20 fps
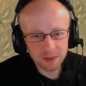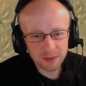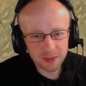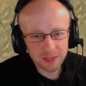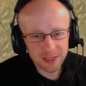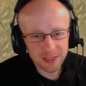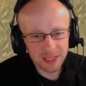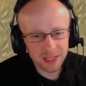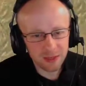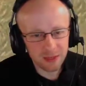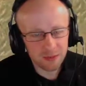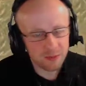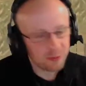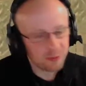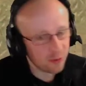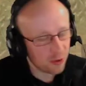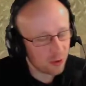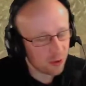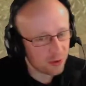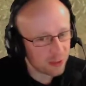The Italian
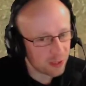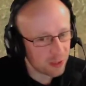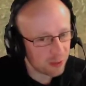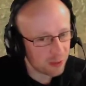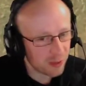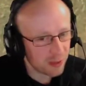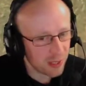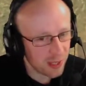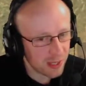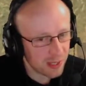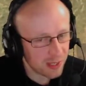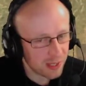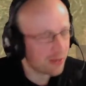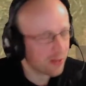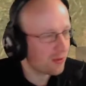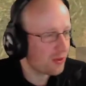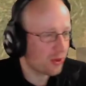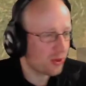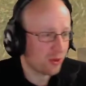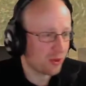fort, are they going to break?
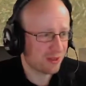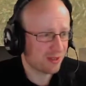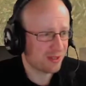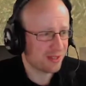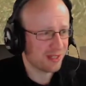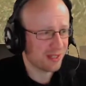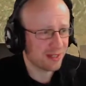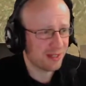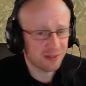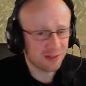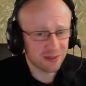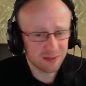Of course they're not.